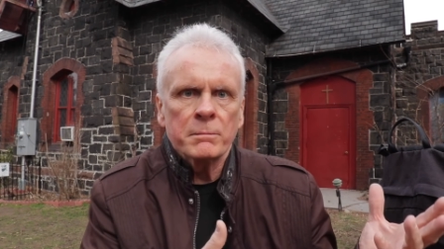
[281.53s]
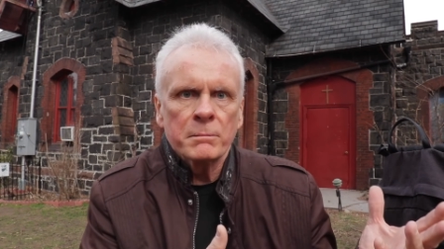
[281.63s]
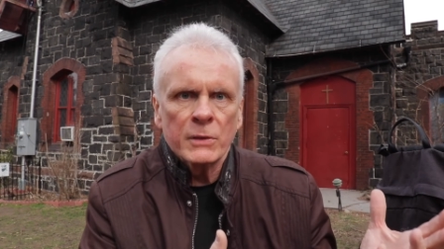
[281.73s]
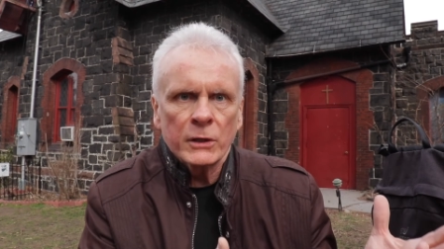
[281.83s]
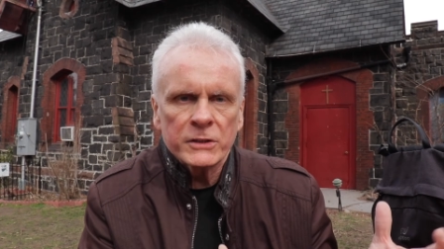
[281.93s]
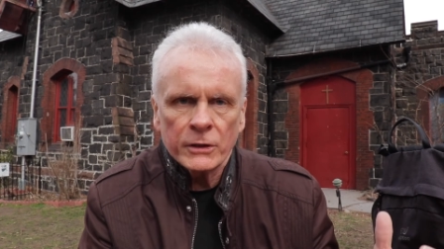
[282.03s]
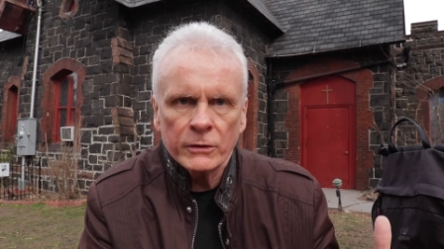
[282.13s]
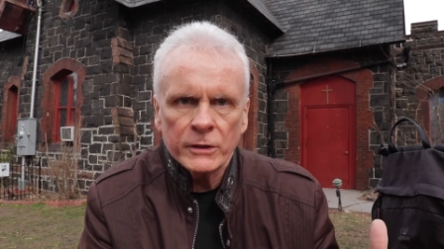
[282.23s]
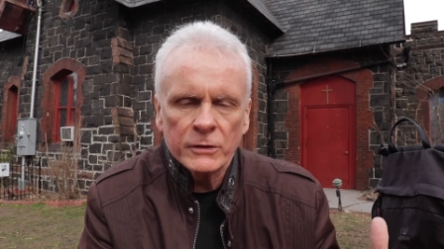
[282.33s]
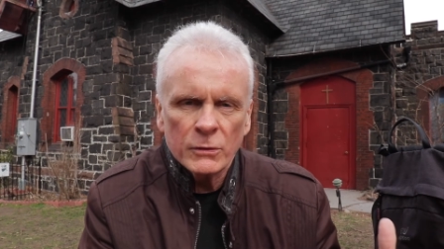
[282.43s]

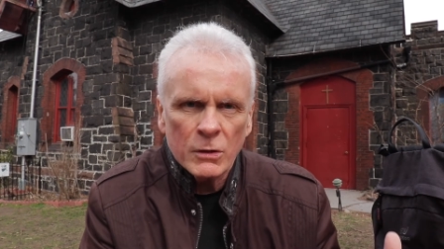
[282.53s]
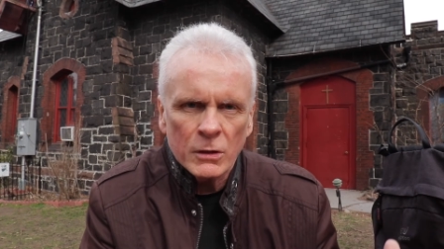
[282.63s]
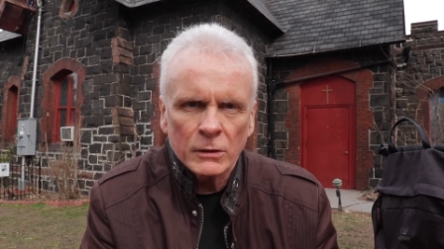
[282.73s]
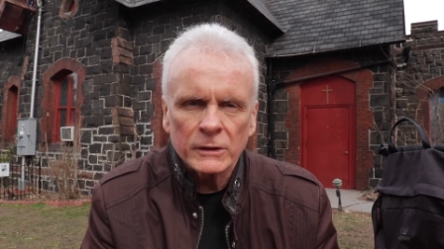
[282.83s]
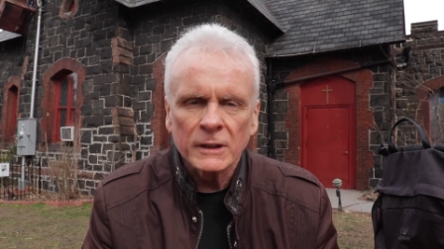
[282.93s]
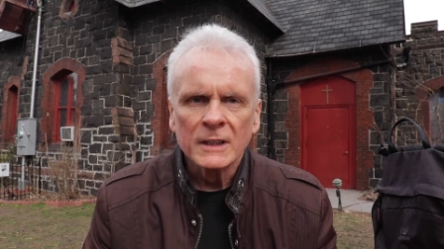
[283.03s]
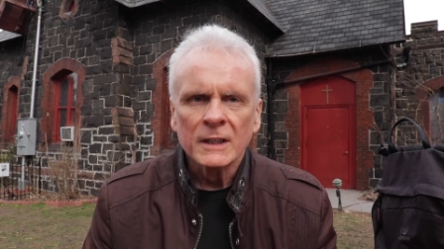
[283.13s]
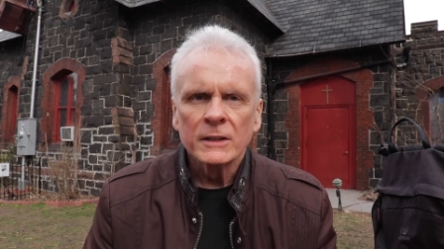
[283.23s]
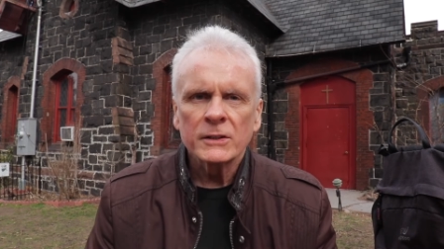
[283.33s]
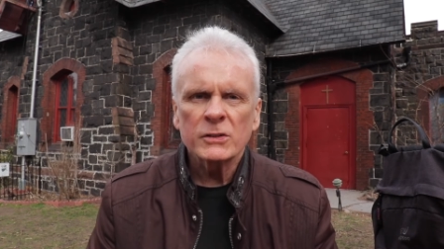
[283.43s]
military in the world
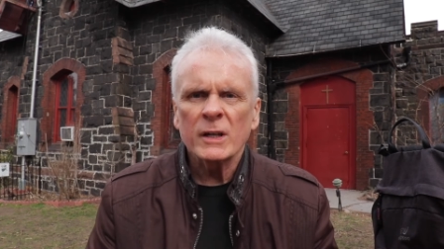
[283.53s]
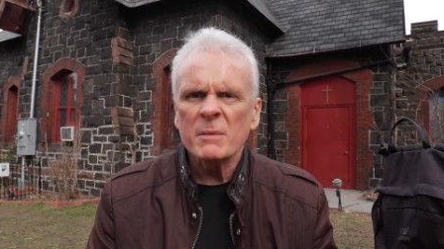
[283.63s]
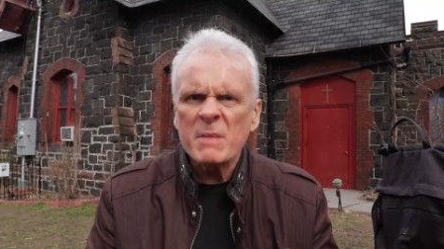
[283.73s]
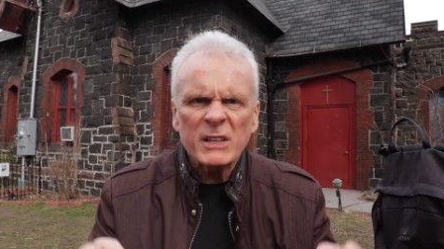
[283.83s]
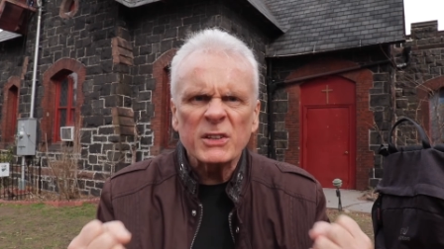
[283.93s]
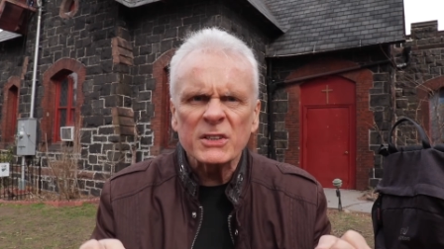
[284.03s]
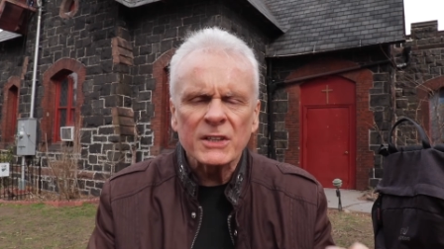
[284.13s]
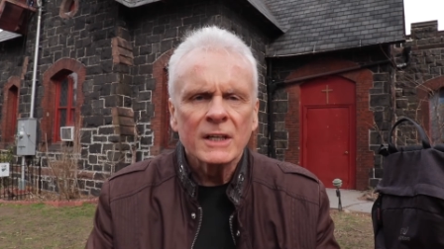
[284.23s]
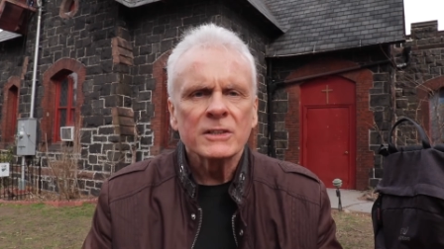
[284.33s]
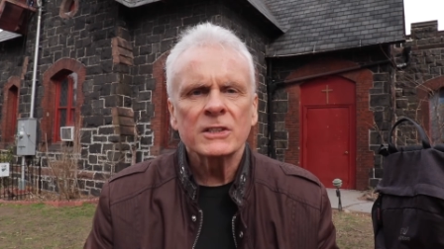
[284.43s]
to try to make this
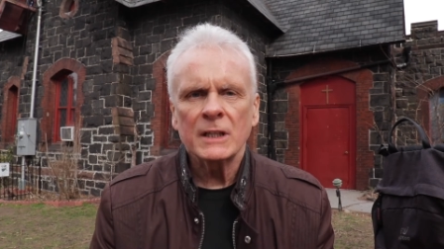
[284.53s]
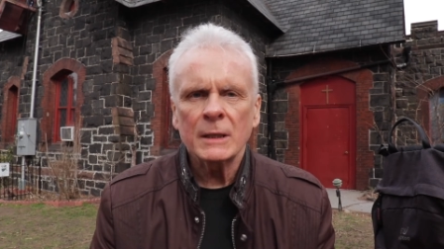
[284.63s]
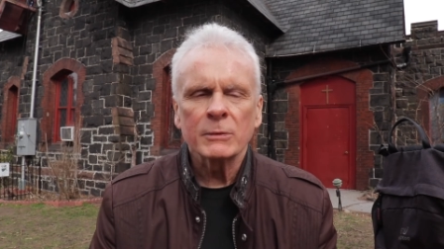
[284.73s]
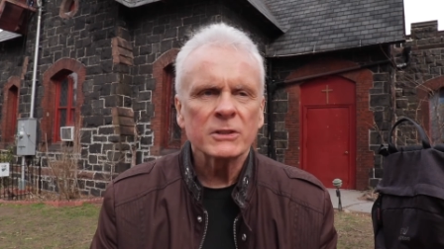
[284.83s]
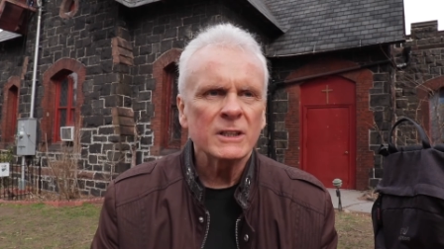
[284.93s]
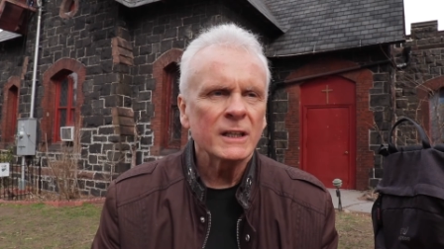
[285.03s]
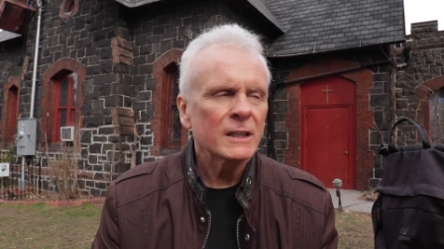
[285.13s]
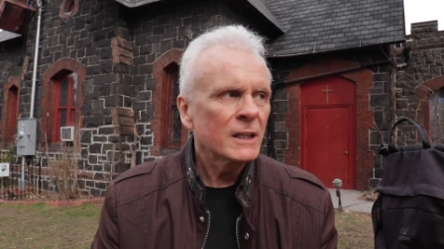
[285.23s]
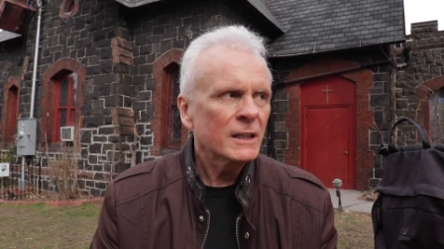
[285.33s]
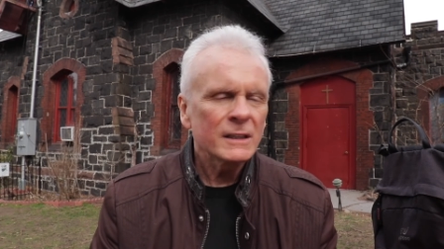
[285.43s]
stable state,
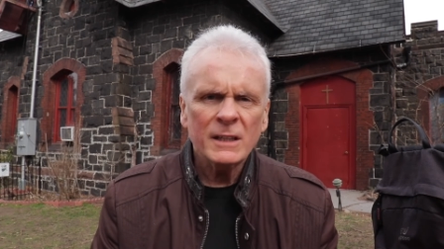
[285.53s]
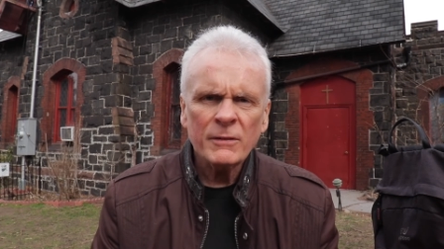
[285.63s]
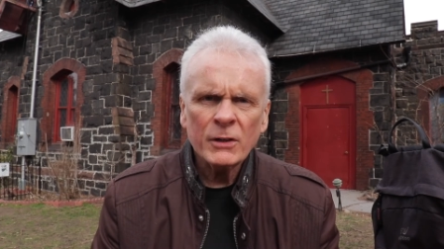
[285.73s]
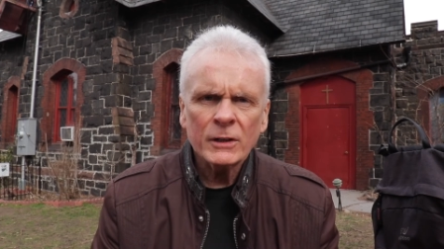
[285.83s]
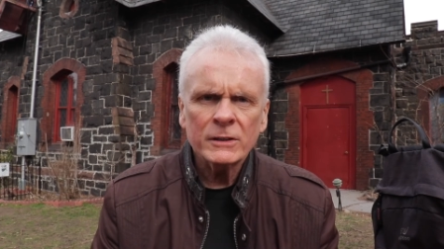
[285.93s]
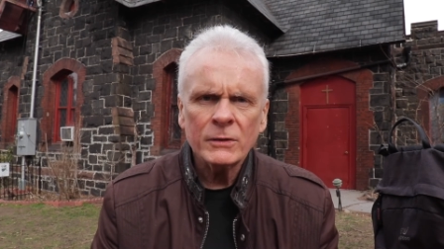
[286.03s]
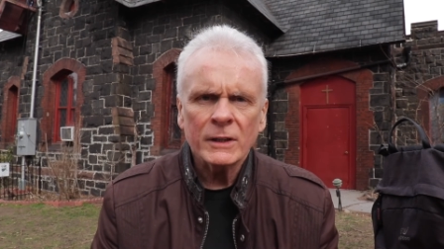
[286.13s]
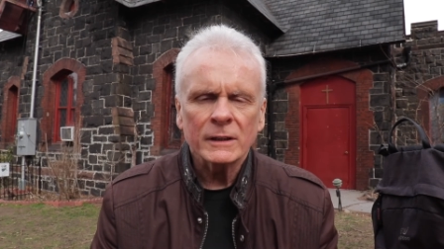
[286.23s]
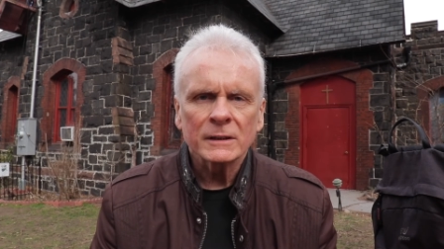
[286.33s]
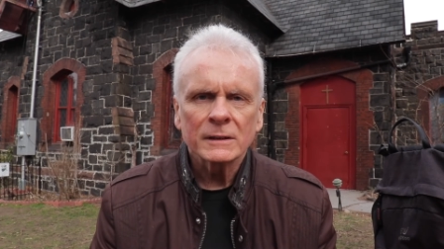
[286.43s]
you're never going to do
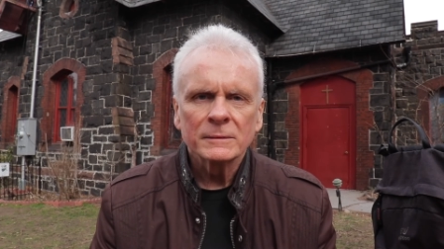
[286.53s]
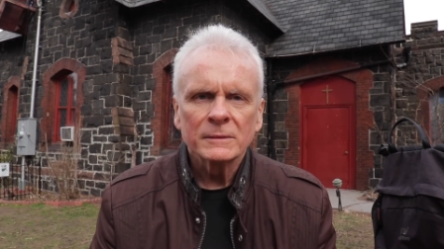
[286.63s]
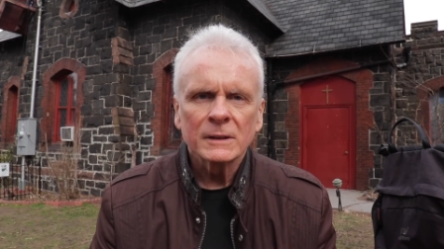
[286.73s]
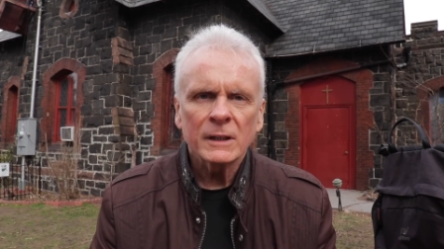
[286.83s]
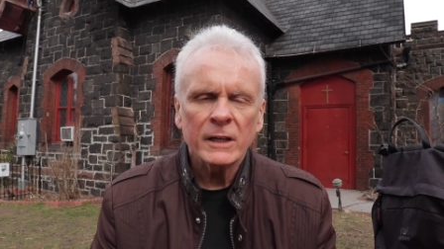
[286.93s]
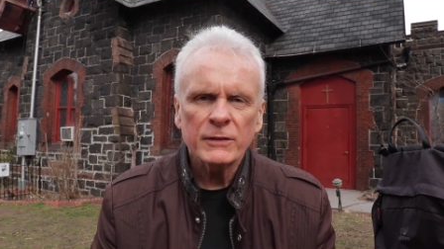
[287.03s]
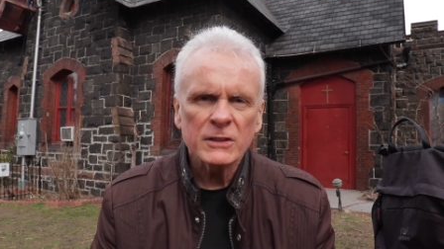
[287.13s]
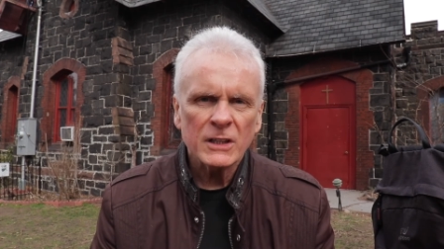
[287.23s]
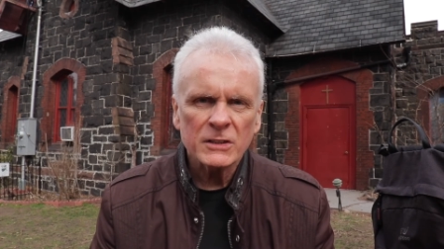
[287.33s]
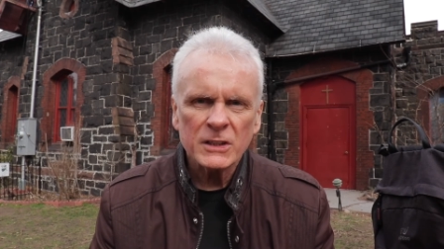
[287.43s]
it. Life
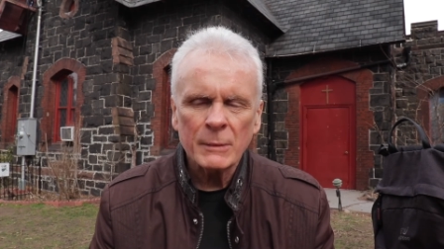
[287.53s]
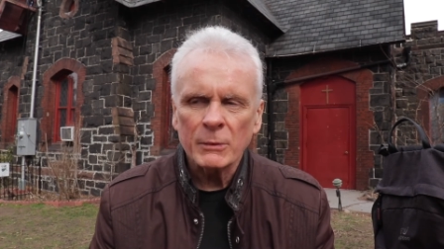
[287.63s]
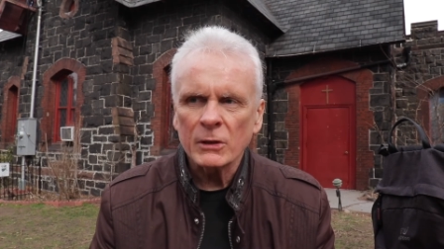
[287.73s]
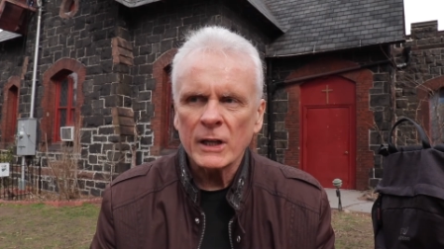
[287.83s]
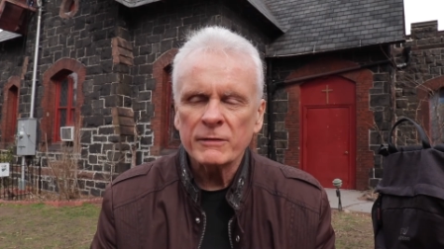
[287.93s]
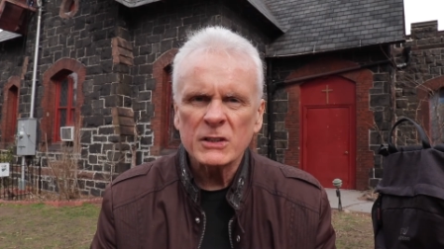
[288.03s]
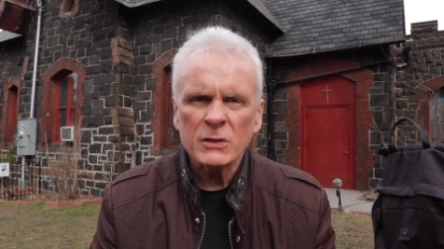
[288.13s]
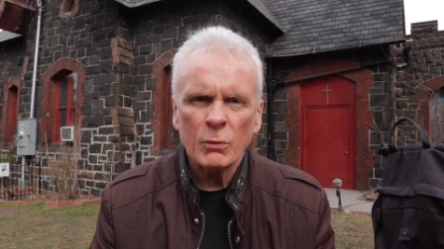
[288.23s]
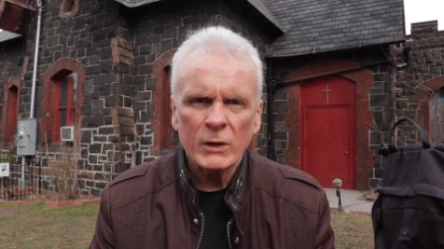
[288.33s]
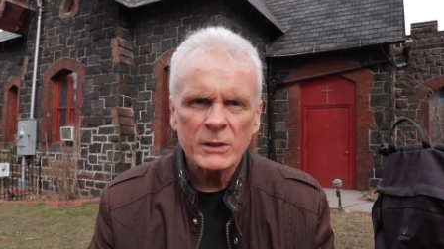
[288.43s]
is not stable. Life
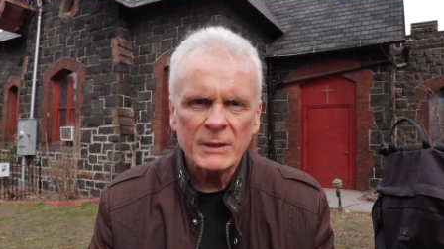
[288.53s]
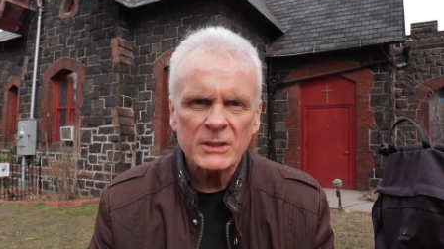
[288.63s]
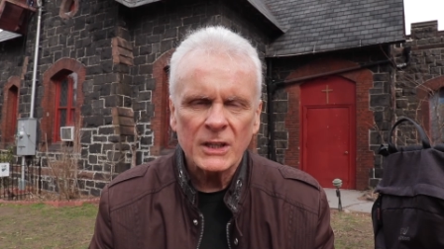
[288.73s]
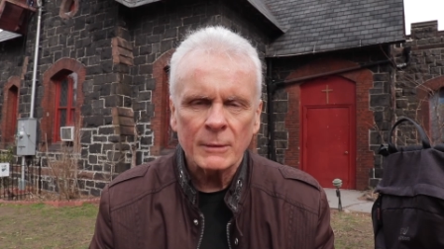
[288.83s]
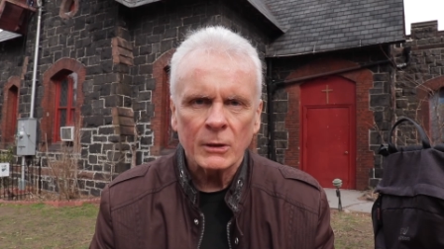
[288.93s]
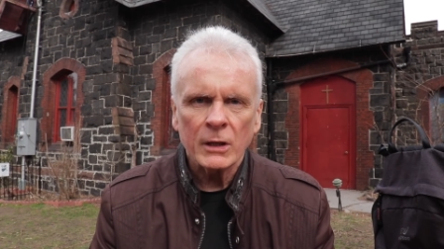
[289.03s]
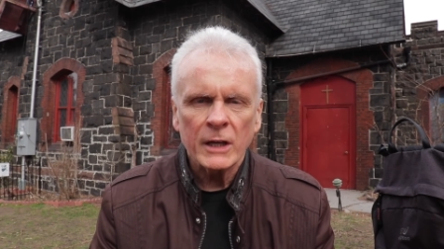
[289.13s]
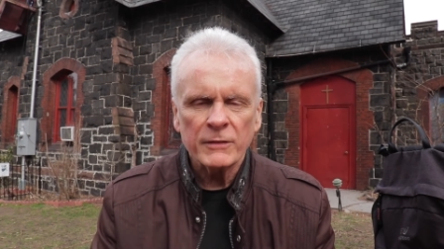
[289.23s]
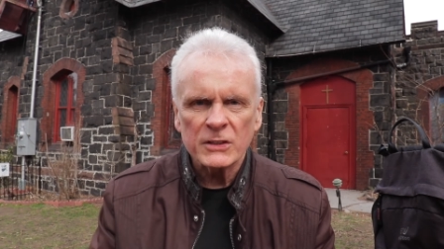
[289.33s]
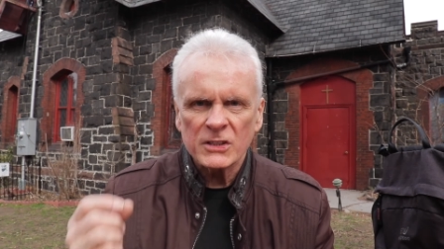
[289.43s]
doesn't want to be stable.
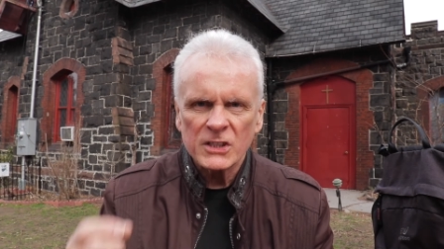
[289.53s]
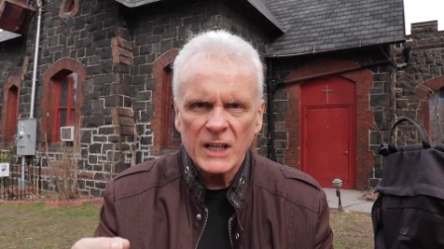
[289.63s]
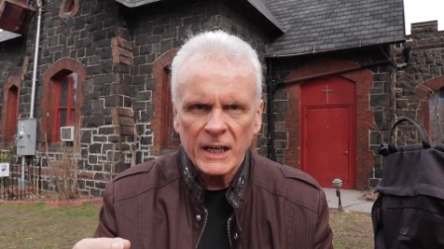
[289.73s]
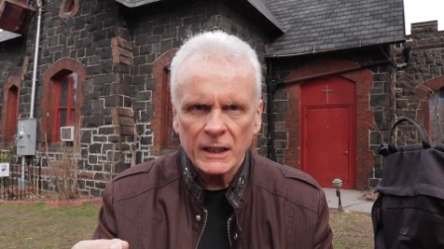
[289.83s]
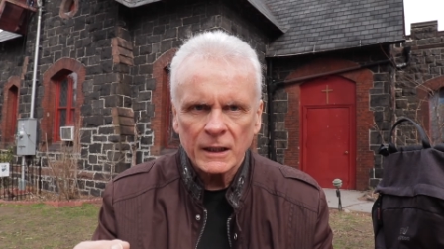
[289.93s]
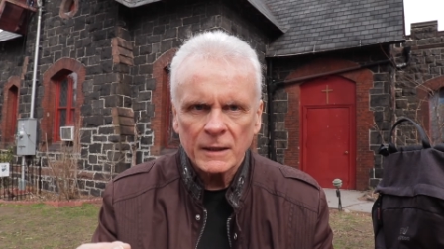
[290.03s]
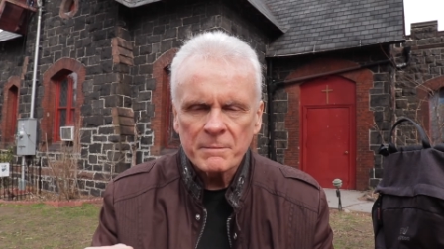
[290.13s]
Life isn't static.